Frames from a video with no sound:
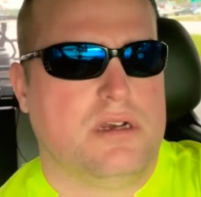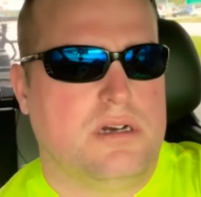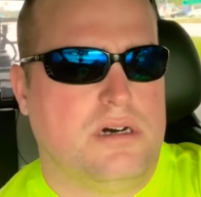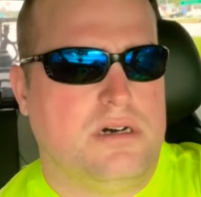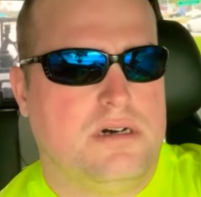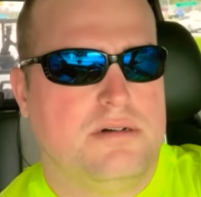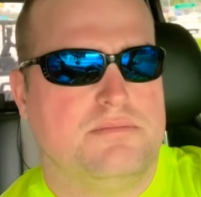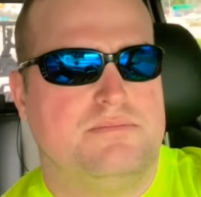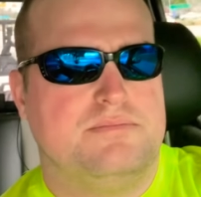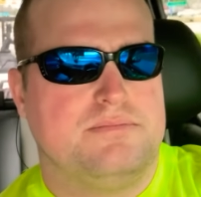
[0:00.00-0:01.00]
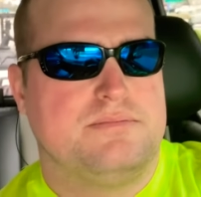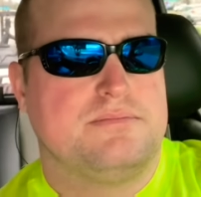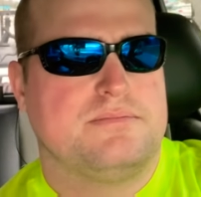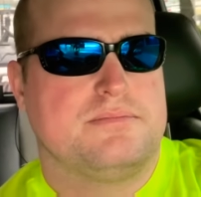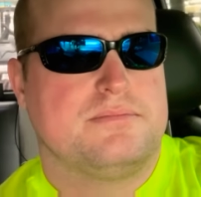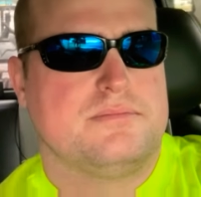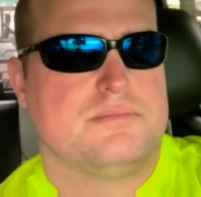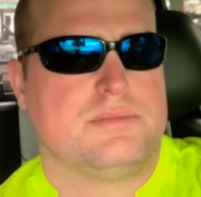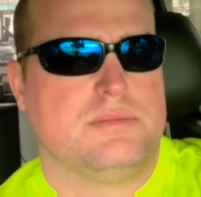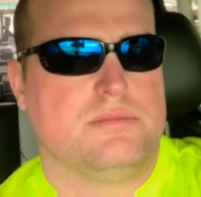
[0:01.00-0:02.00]

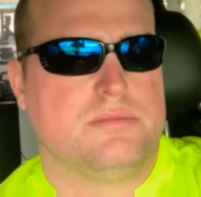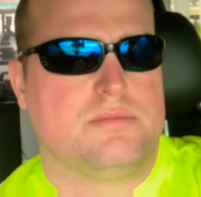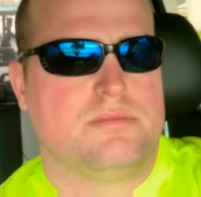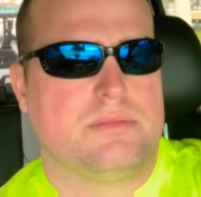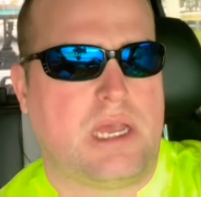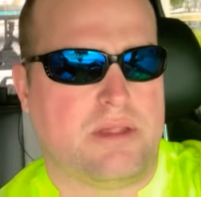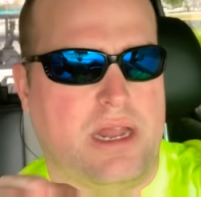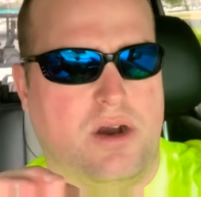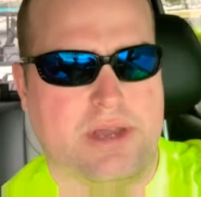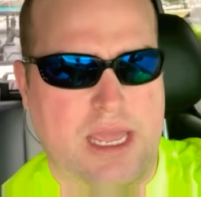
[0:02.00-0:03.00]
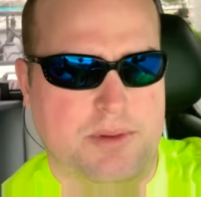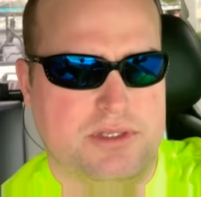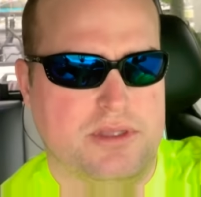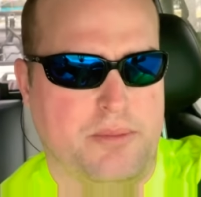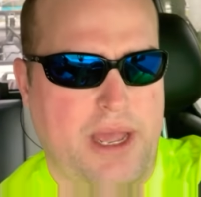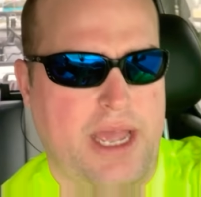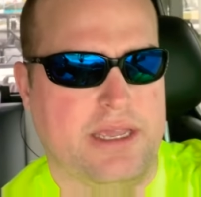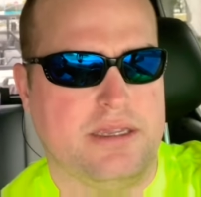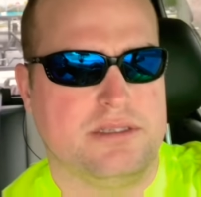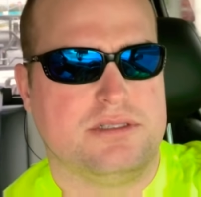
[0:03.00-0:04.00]
Um, that that all came into the package.